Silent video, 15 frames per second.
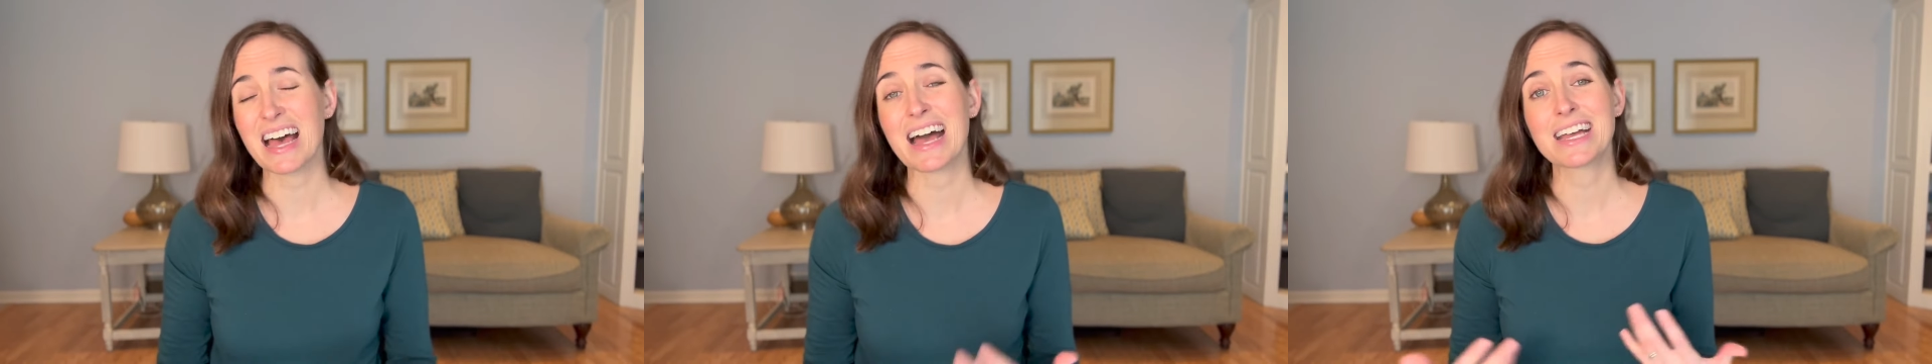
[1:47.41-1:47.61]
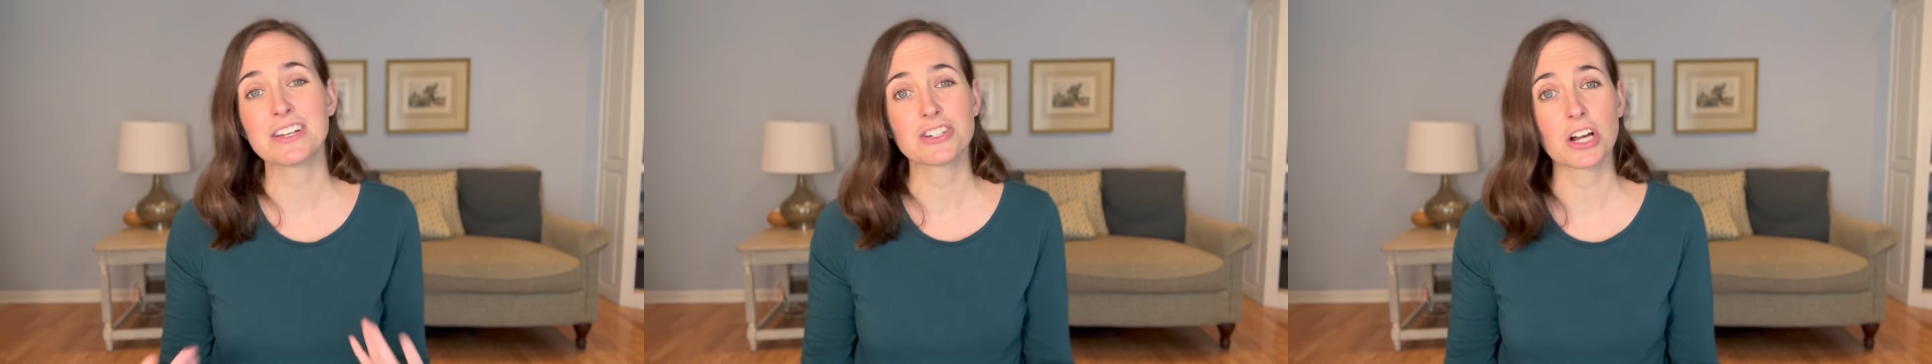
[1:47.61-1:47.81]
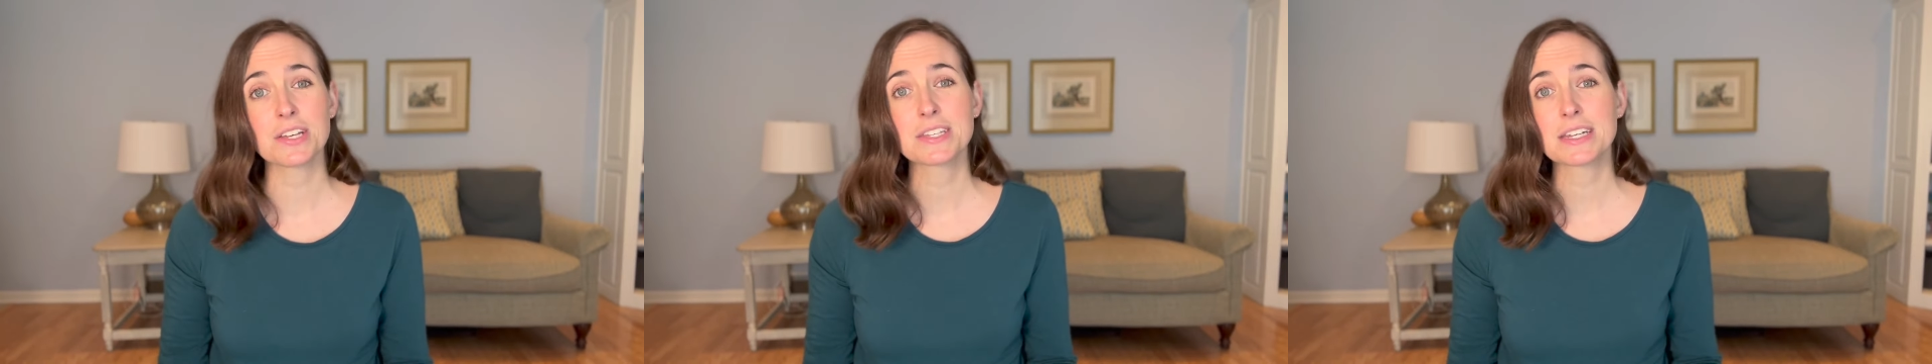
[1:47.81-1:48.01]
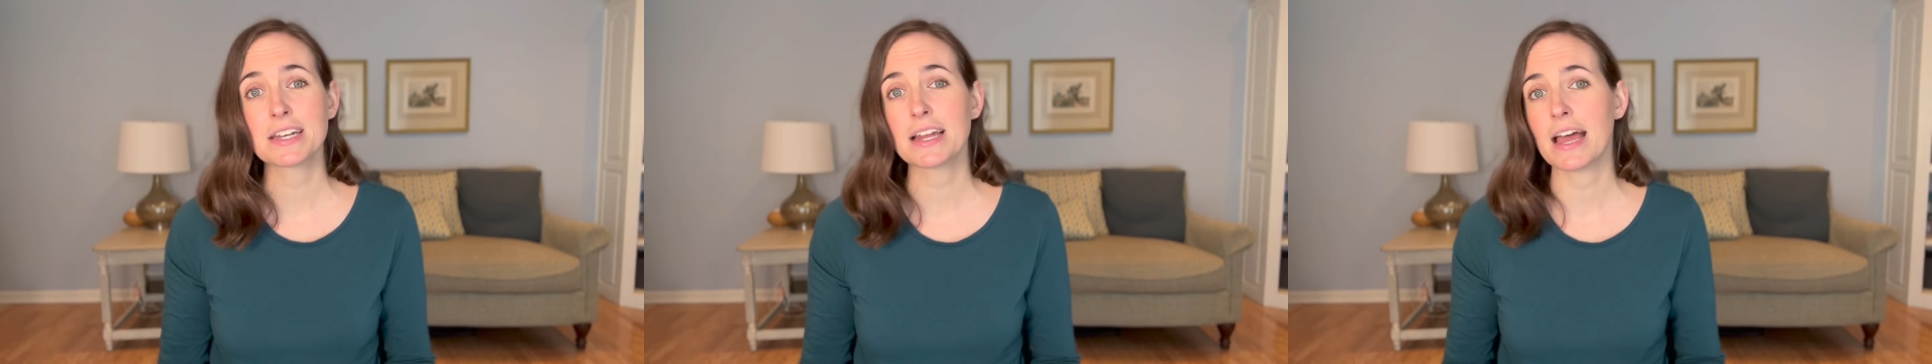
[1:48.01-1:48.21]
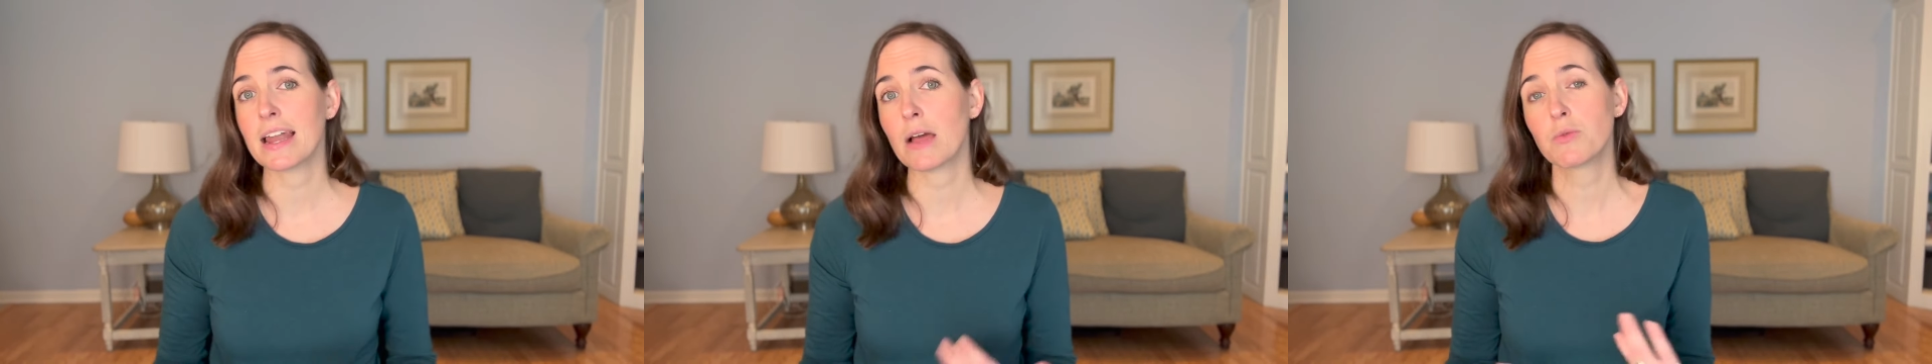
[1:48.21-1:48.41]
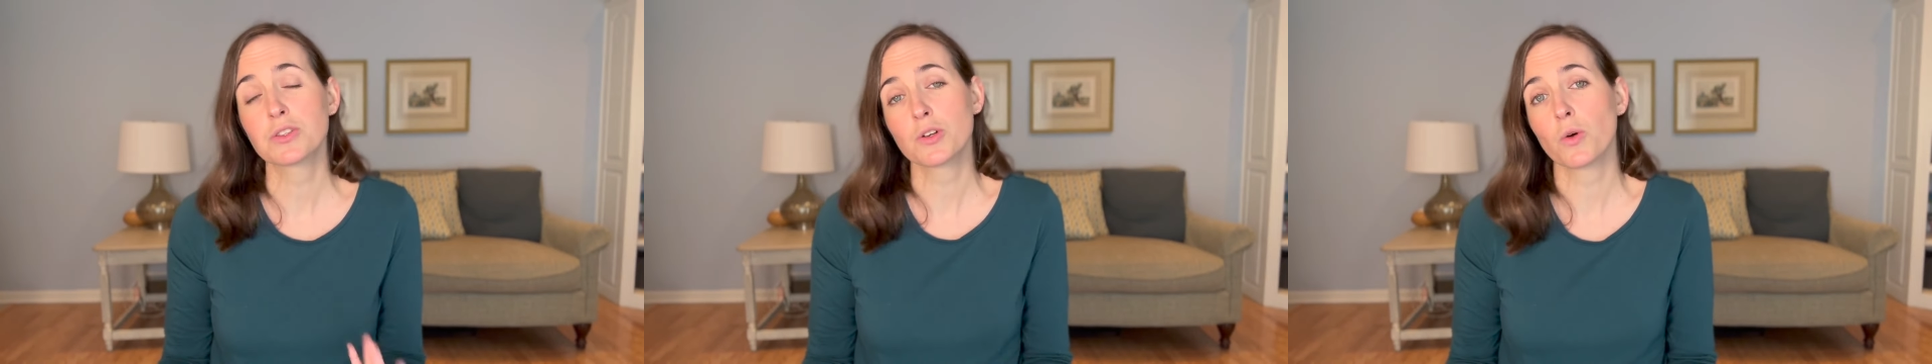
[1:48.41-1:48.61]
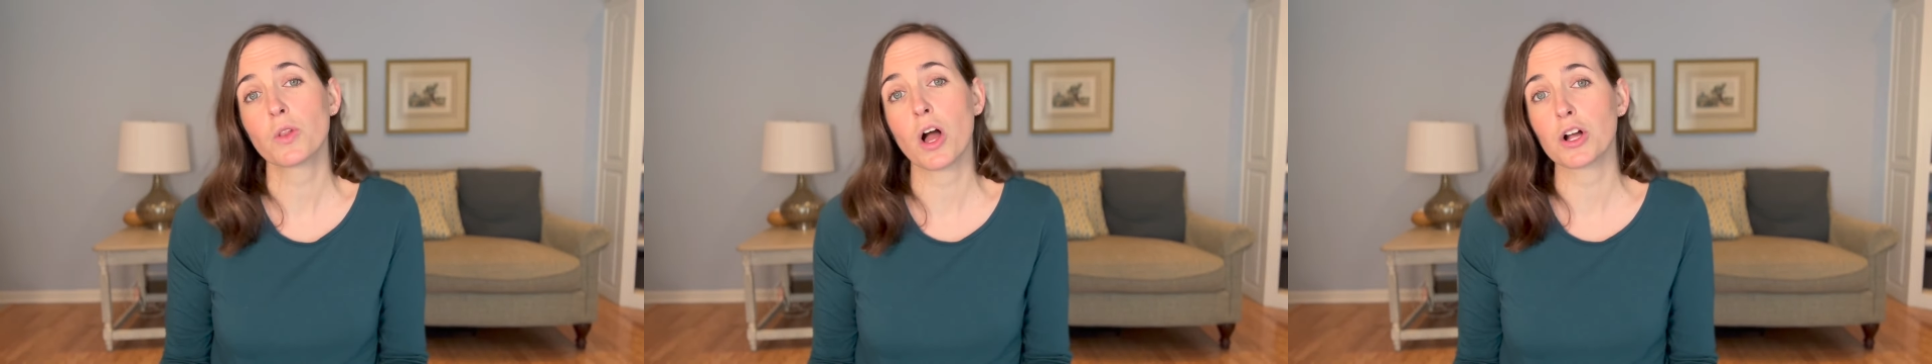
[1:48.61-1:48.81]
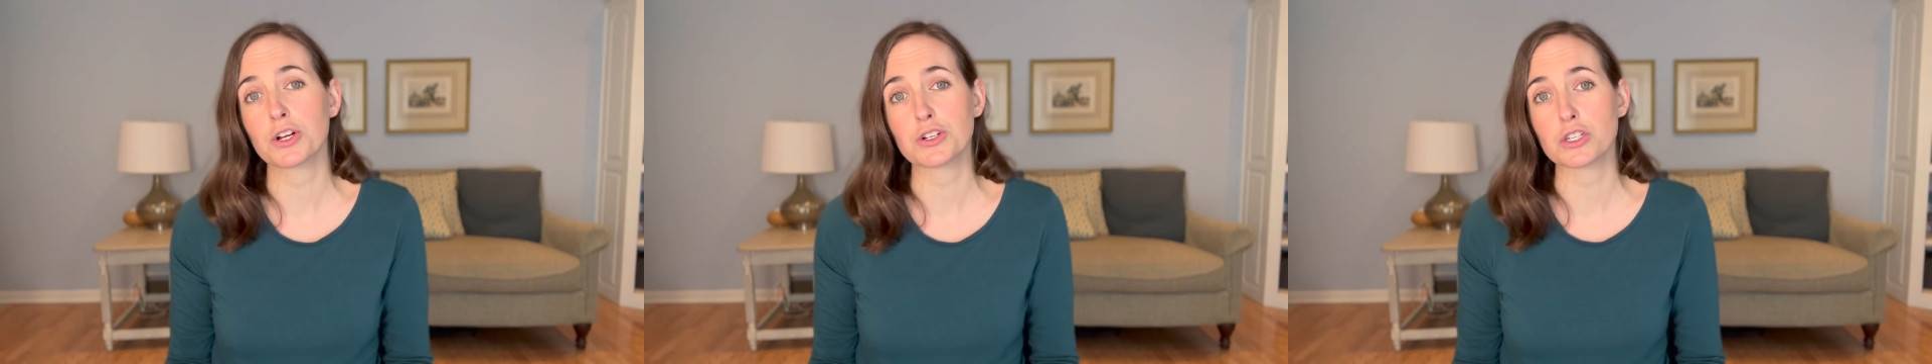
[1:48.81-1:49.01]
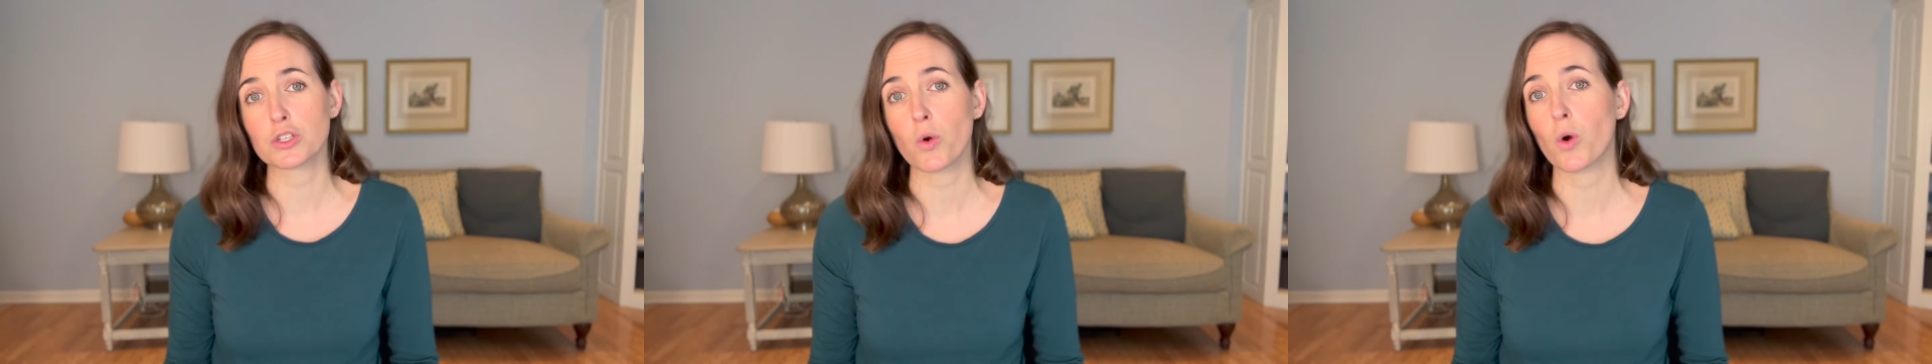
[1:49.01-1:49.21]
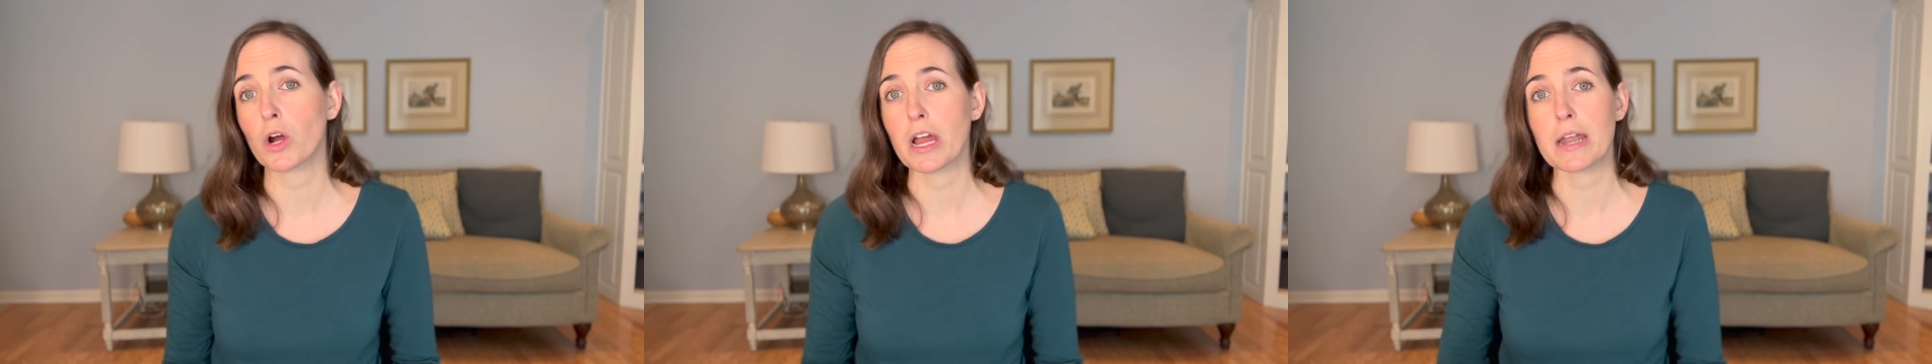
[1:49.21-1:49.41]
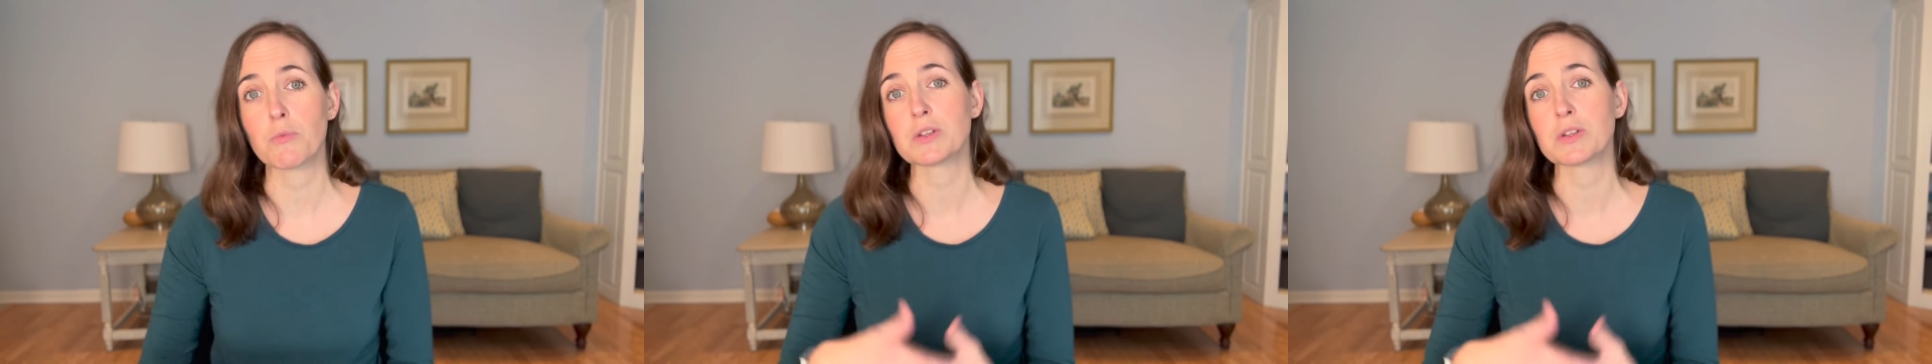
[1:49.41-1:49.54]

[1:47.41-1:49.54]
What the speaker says: I adjusted and I was no longer sore and